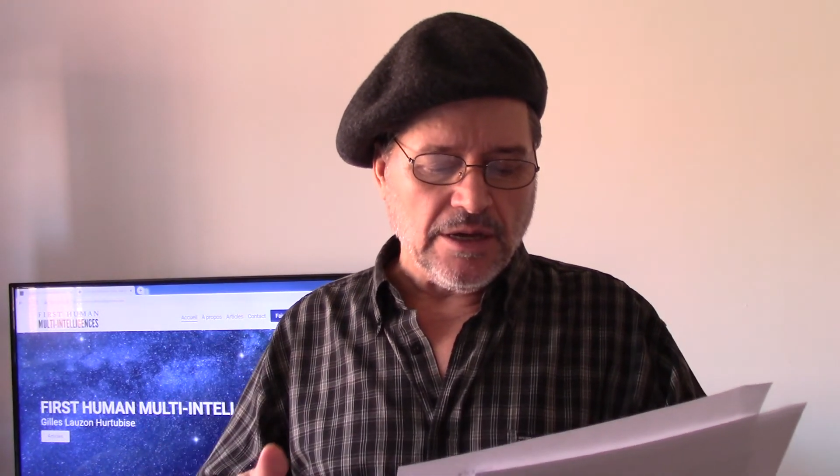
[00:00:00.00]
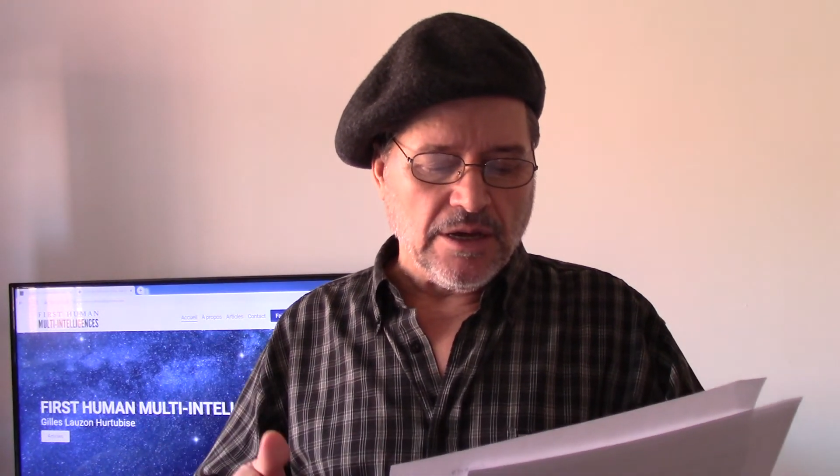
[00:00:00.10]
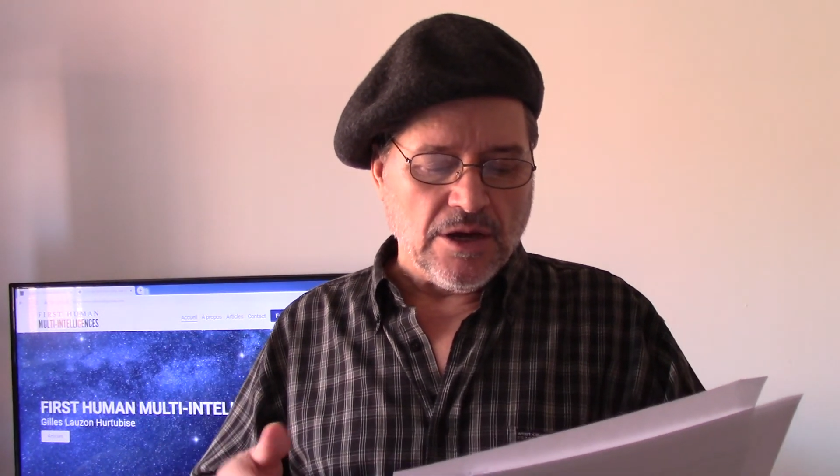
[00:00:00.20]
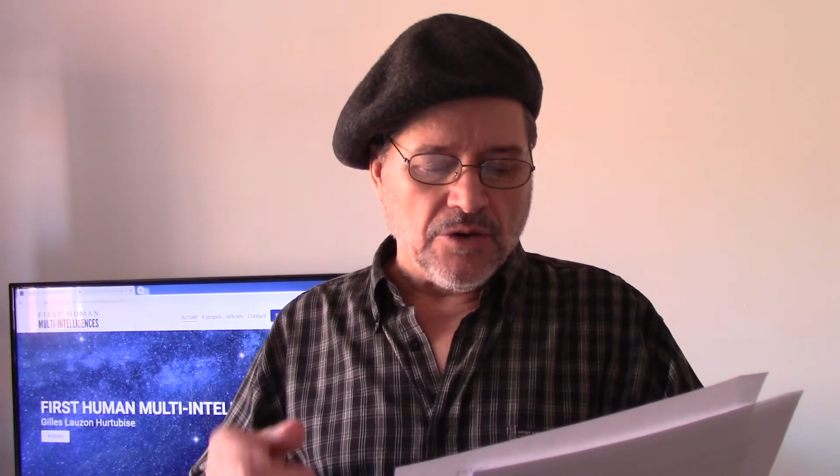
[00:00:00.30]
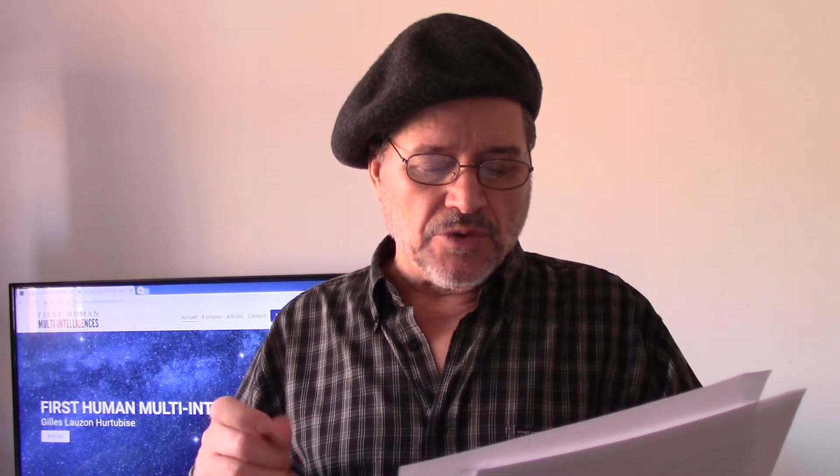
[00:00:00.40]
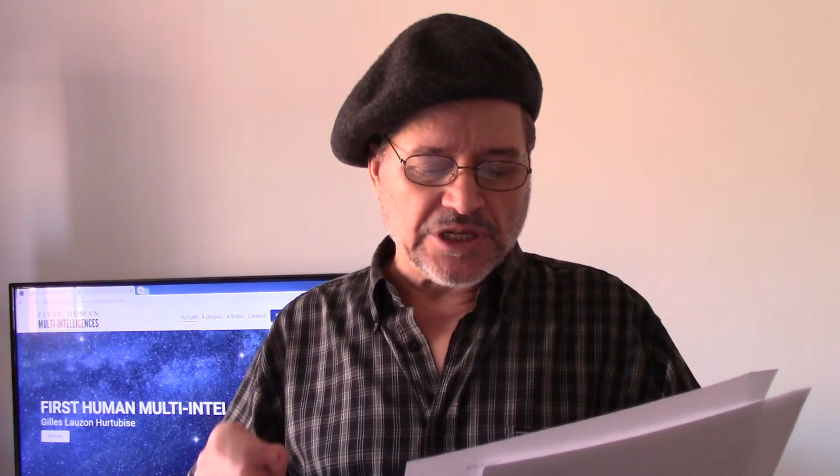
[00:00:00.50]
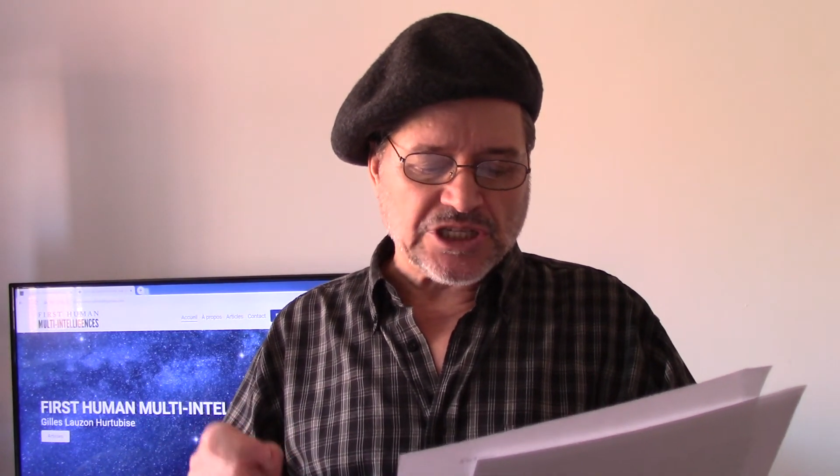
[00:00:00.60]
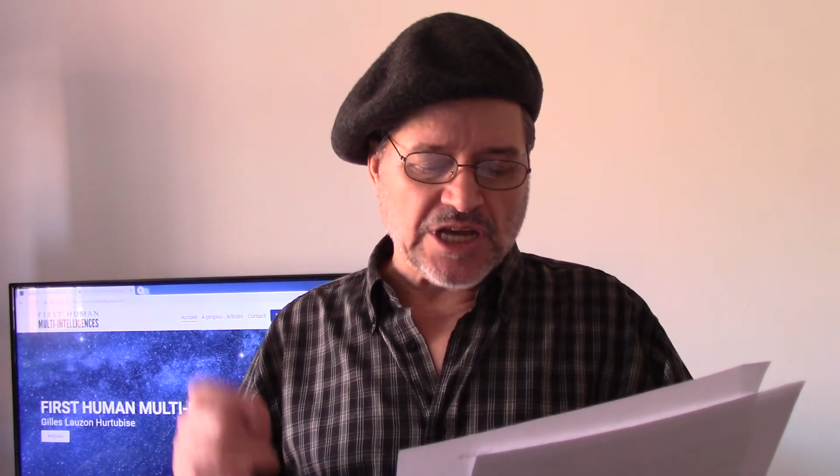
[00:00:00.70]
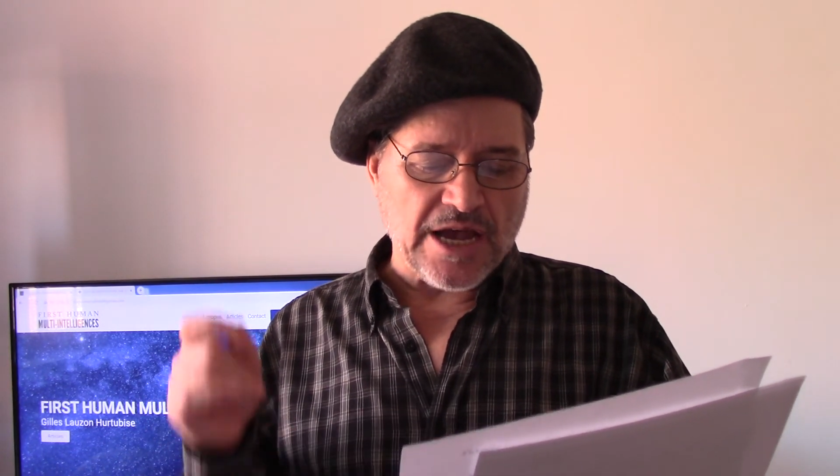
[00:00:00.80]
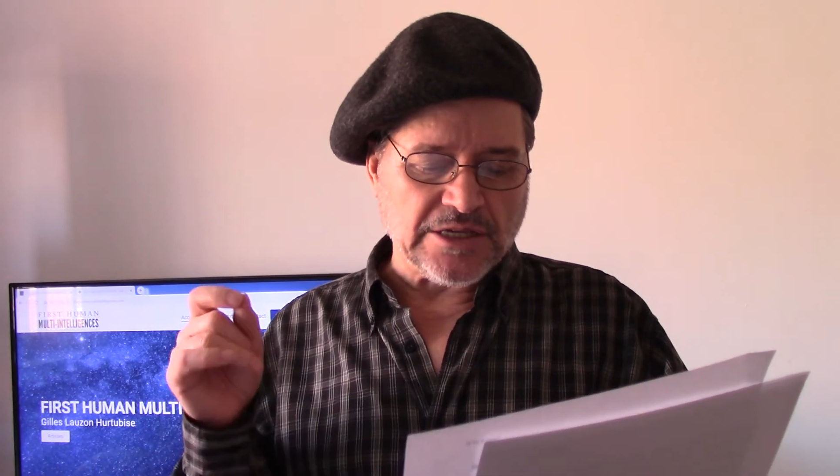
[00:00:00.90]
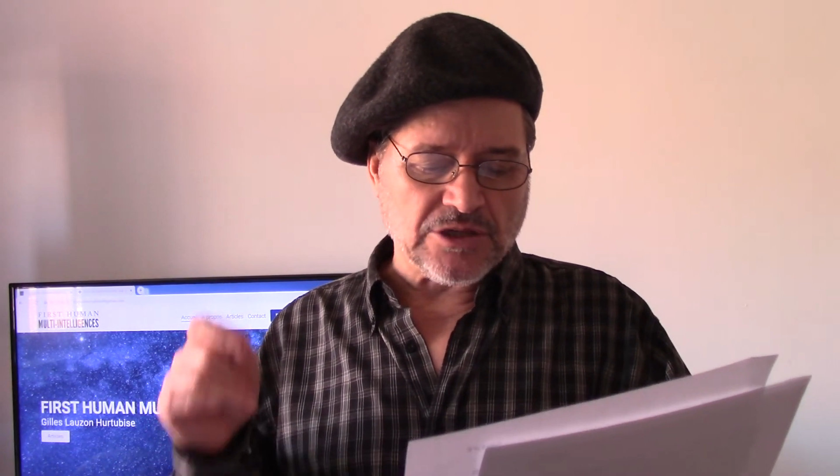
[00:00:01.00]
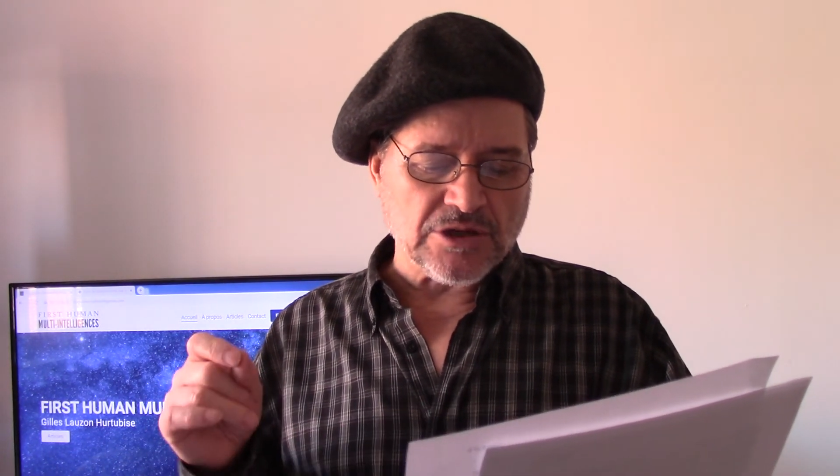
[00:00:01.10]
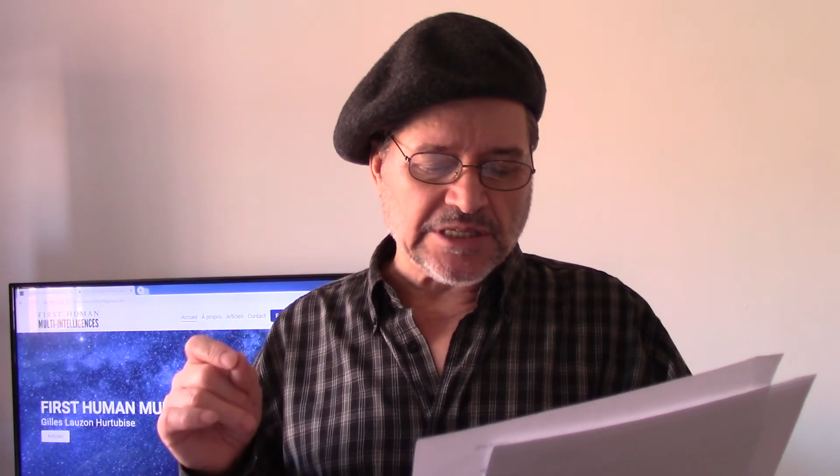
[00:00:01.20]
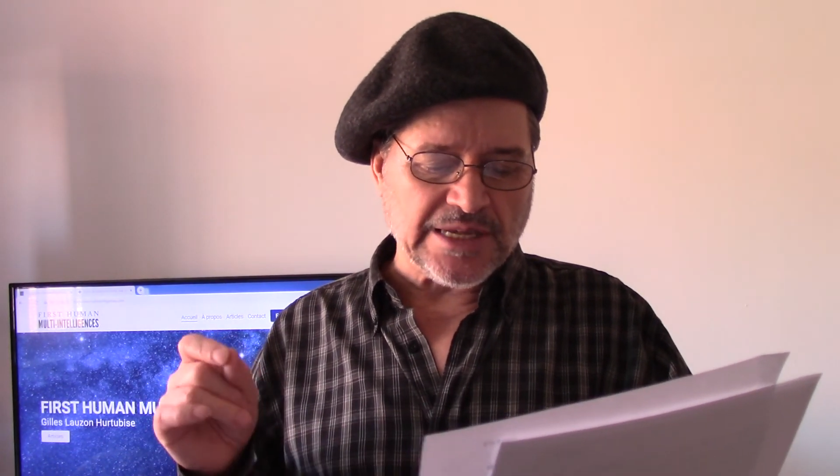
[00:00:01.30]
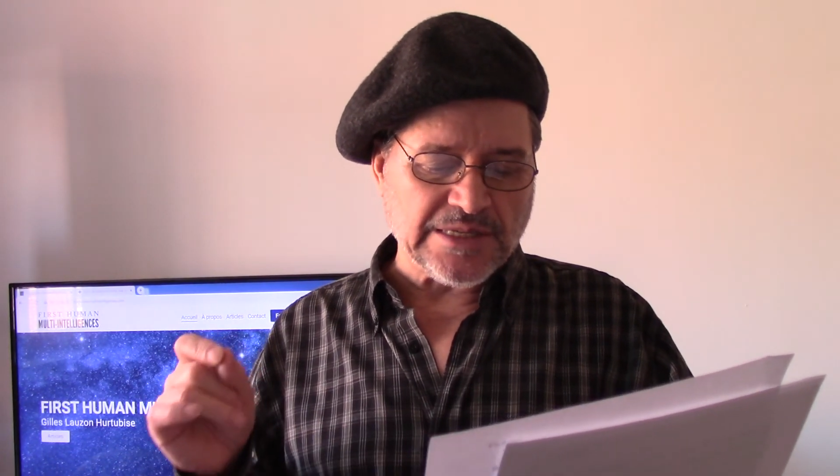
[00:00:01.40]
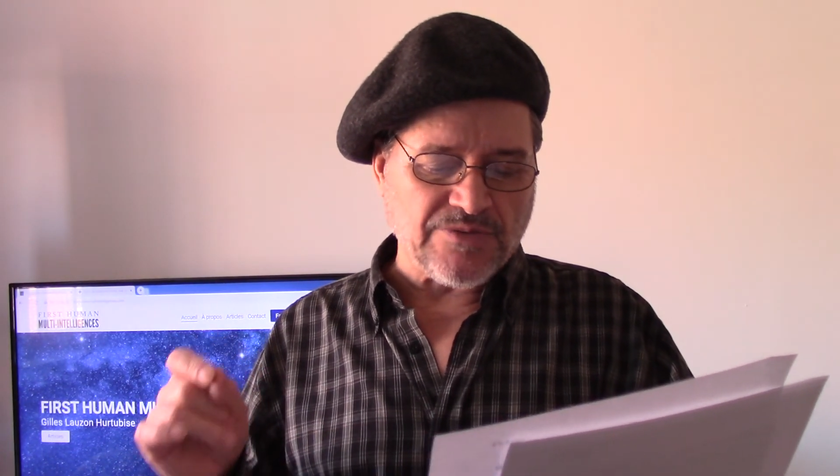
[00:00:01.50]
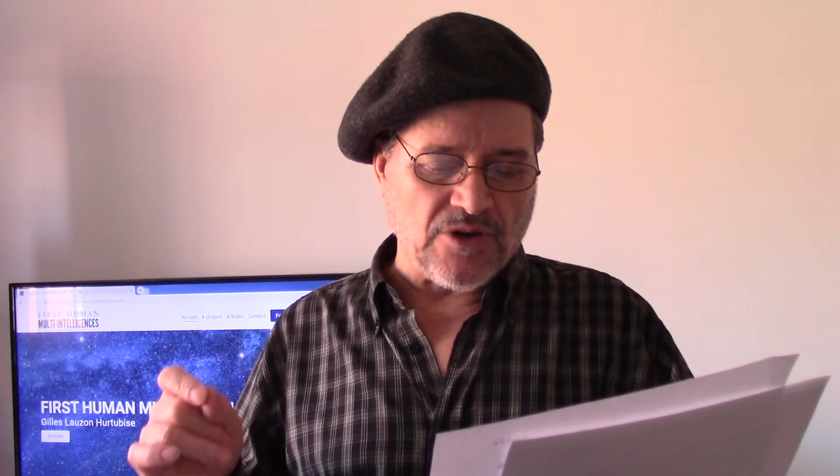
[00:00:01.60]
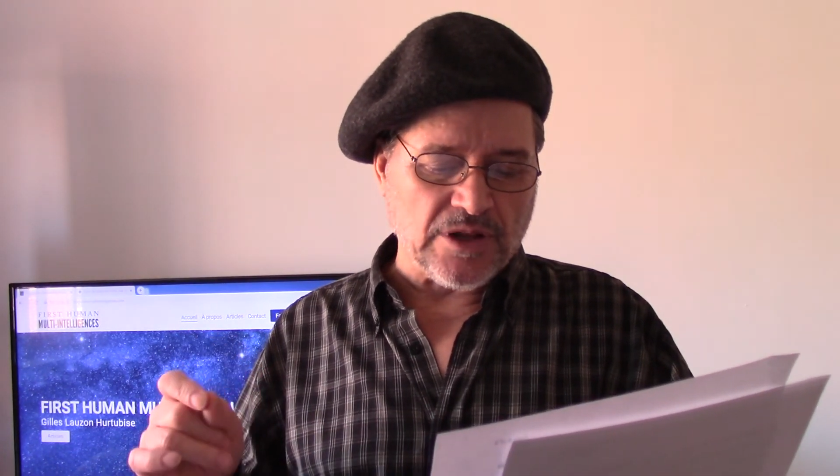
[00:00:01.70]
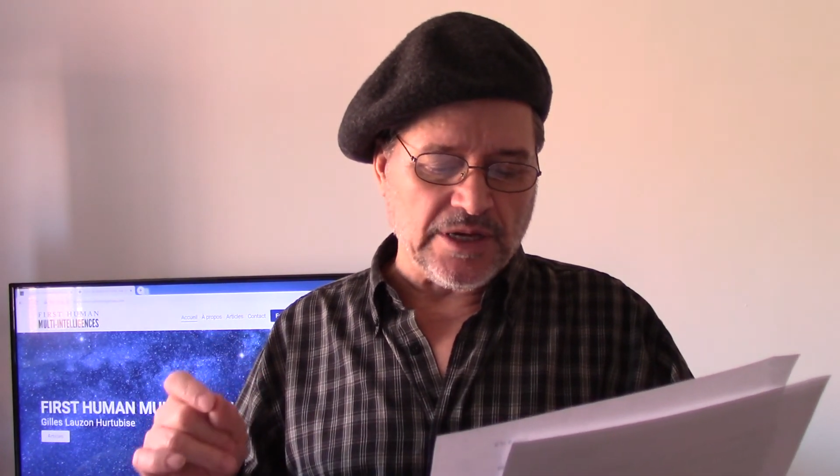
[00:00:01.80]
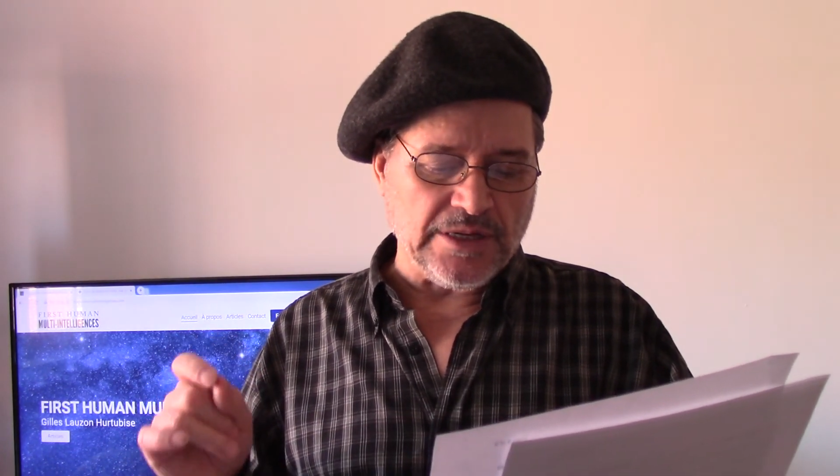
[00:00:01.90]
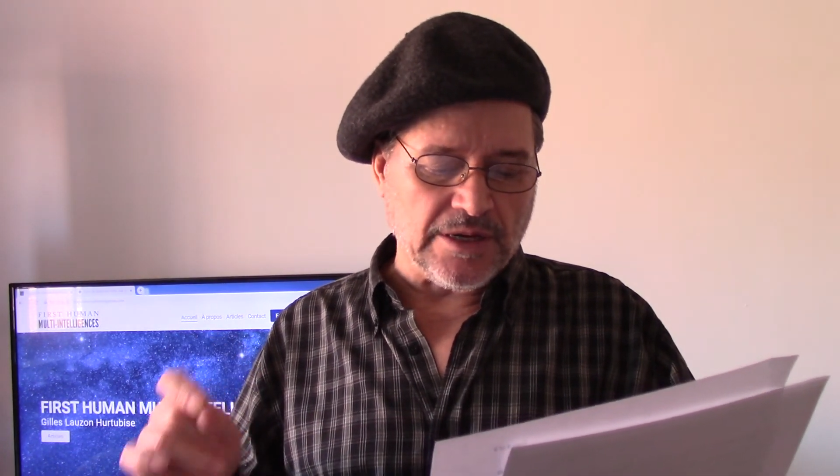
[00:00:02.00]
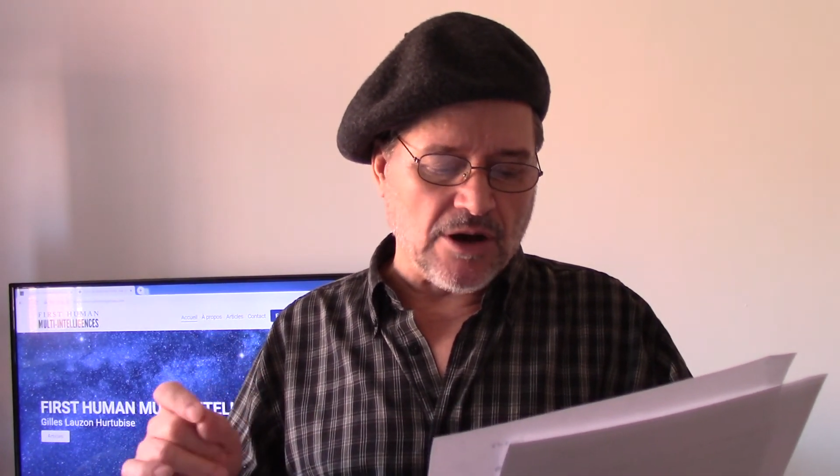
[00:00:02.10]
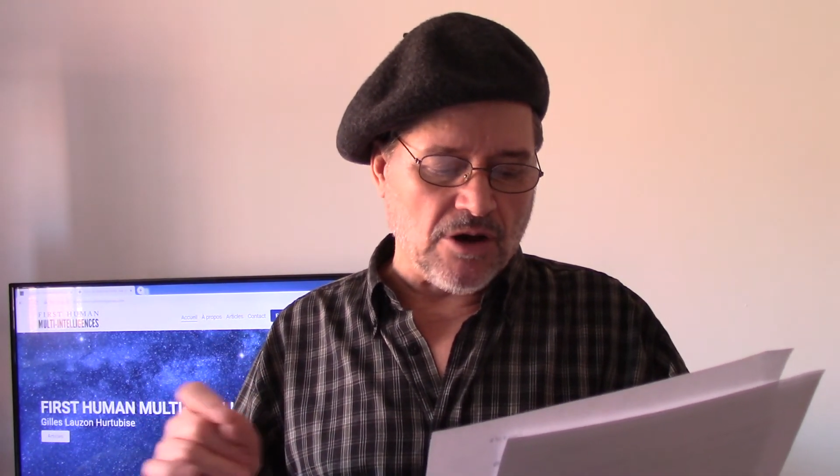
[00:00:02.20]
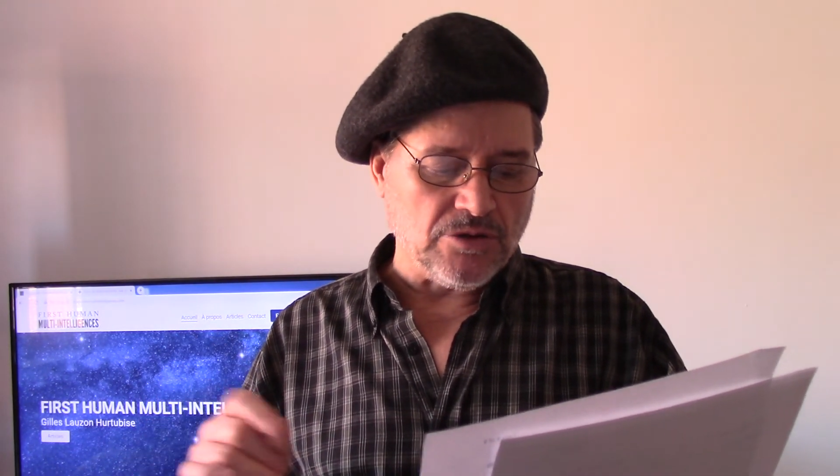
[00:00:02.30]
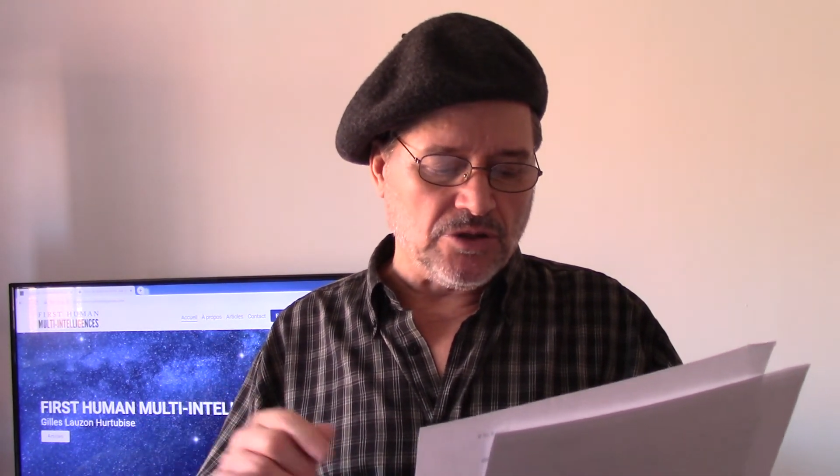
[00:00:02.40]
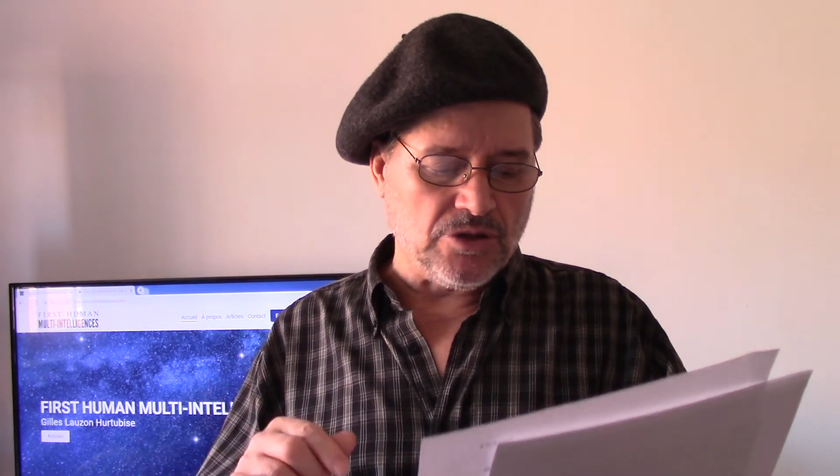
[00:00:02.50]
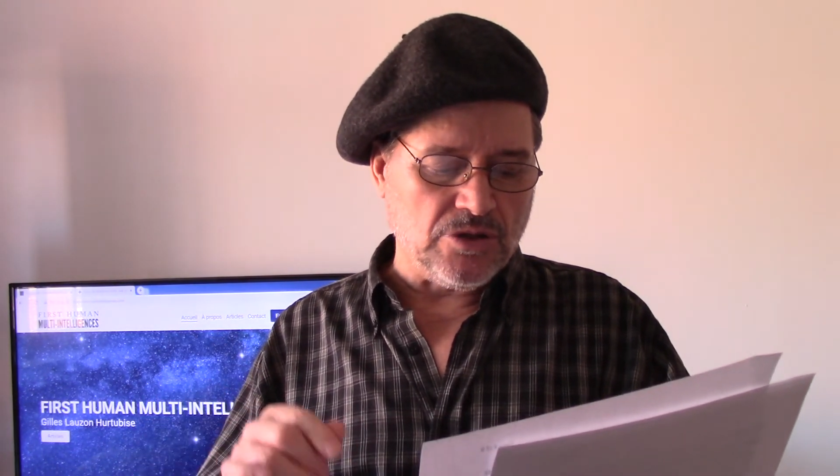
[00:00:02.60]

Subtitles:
which I successfully decoded